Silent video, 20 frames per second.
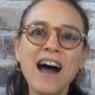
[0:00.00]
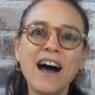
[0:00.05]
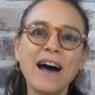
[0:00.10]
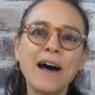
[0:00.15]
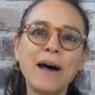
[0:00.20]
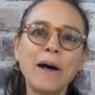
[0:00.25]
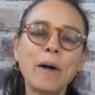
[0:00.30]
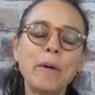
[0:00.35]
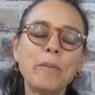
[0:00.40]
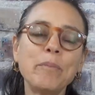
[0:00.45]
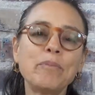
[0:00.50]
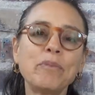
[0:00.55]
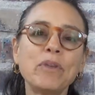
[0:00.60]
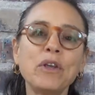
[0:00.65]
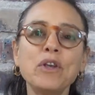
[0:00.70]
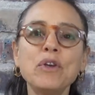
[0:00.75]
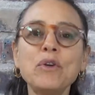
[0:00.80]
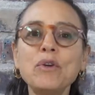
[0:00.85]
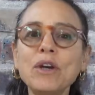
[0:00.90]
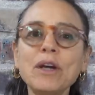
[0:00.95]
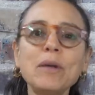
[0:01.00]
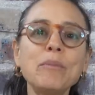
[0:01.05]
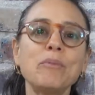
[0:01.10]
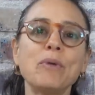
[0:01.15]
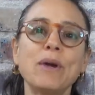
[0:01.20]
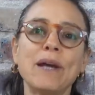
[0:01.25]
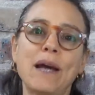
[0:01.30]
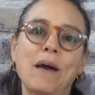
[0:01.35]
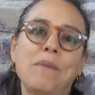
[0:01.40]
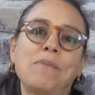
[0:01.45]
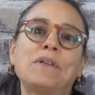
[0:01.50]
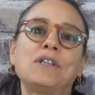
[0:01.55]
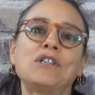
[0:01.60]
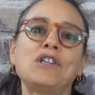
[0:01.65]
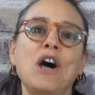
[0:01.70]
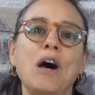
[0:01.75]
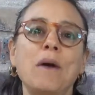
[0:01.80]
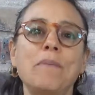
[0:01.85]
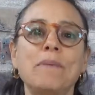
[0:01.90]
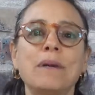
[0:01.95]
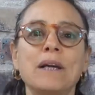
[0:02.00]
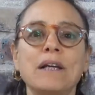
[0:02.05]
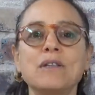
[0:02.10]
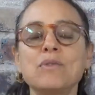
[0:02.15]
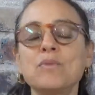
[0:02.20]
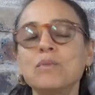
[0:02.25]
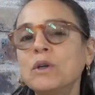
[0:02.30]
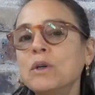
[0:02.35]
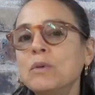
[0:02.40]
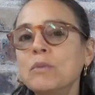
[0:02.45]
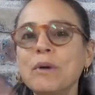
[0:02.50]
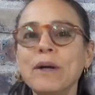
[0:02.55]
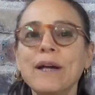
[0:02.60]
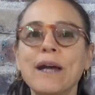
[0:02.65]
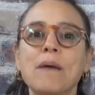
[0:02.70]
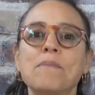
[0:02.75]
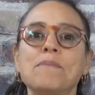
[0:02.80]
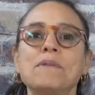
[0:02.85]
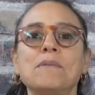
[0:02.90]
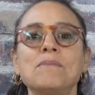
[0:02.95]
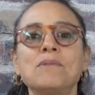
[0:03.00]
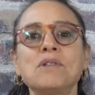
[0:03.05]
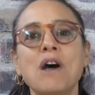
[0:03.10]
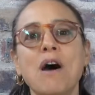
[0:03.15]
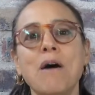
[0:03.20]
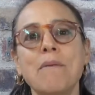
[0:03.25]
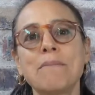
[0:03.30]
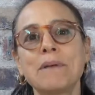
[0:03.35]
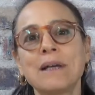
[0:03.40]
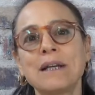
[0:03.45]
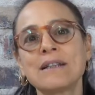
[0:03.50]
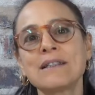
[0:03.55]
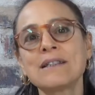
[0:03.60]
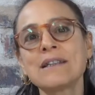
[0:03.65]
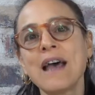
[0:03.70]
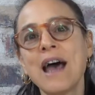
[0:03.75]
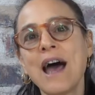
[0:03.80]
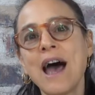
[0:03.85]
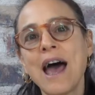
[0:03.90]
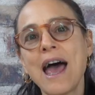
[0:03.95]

You can bring up the topics. We'll bring up some topics.